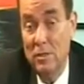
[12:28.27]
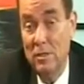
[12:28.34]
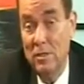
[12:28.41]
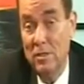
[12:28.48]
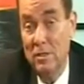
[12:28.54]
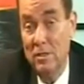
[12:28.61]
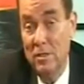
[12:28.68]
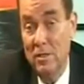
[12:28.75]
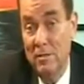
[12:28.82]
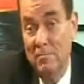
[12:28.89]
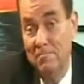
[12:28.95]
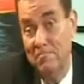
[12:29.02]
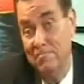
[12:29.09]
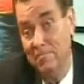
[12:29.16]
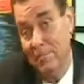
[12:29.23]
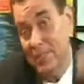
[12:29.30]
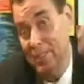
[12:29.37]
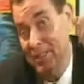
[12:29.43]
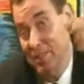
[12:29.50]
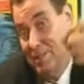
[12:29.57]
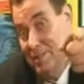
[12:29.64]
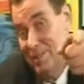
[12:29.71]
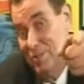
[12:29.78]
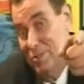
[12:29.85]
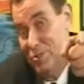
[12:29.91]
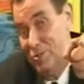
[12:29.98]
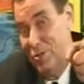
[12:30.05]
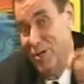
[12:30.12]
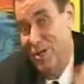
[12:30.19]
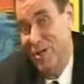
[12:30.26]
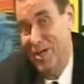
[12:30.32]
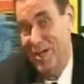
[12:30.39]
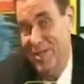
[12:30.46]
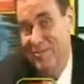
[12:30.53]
And until then, stay tuned.